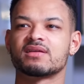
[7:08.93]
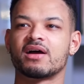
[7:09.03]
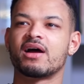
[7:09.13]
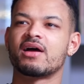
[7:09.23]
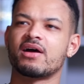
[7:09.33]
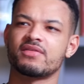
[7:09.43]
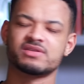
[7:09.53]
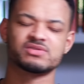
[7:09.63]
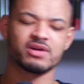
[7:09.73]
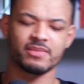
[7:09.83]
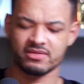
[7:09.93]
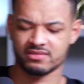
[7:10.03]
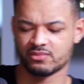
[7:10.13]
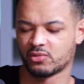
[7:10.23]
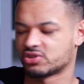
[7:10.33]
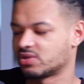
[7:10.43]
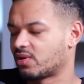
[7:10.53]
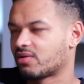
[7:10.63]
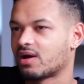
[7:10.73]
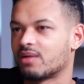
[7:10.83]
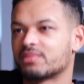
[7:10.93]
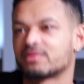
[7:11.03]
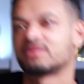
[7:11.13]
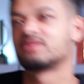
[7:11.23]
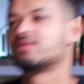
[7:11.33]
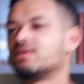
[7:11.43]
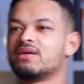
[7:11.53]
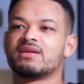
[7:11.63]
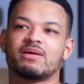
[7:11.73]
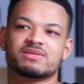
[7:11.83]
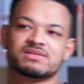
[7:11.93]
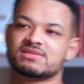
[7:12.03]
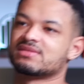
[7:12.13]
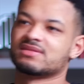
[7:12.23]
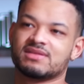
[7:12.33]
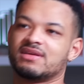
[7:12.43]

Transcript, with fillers: I, I heard that story about watching the World Cup, and that was